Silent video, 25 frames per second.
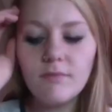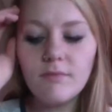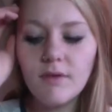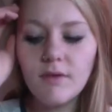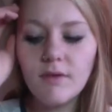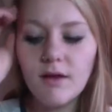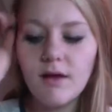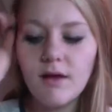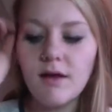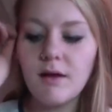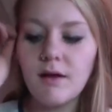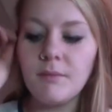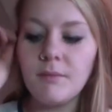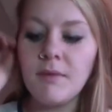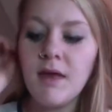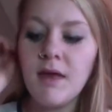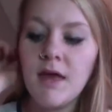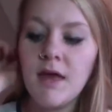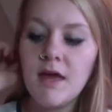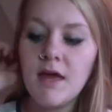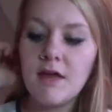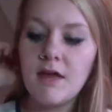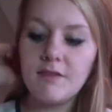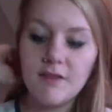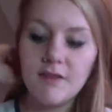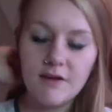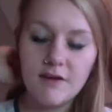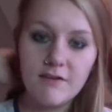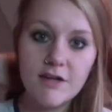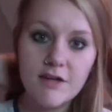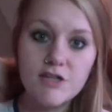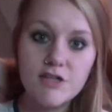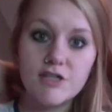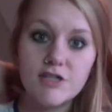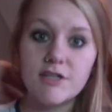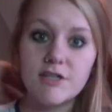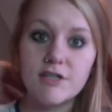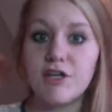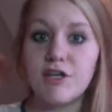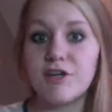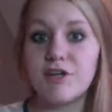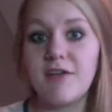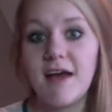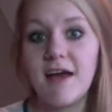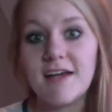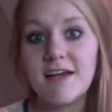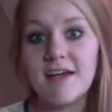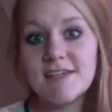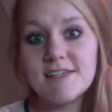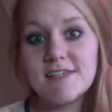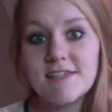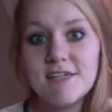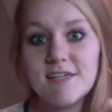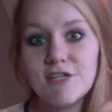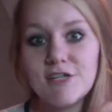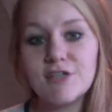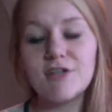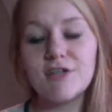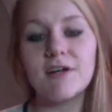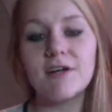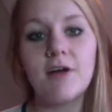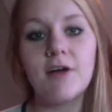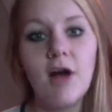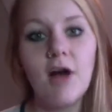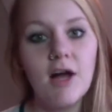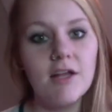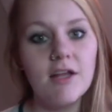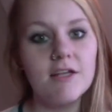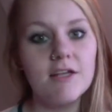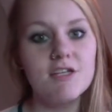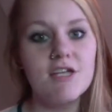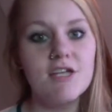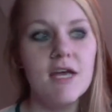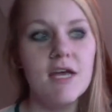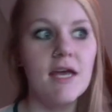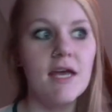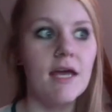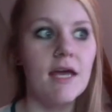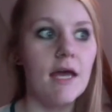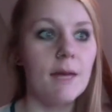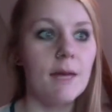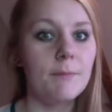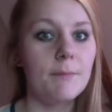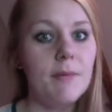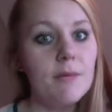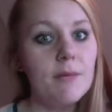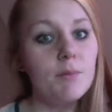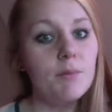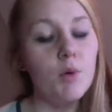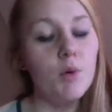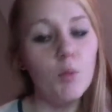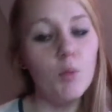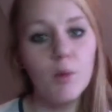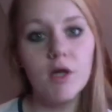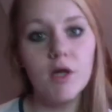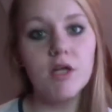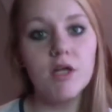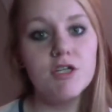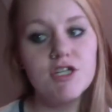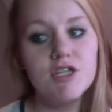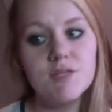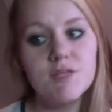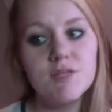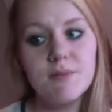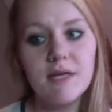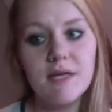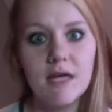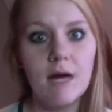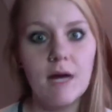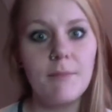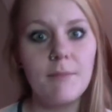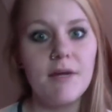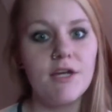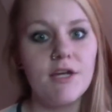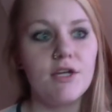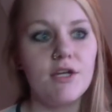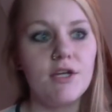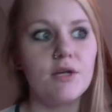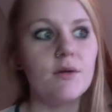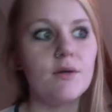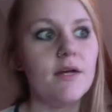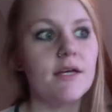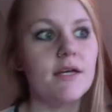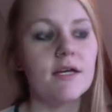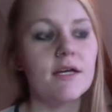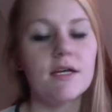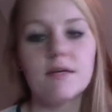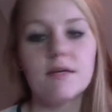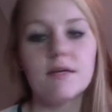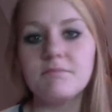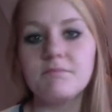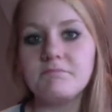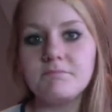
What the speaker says: Then eventually you're that senior in college and people will just be coming to you like,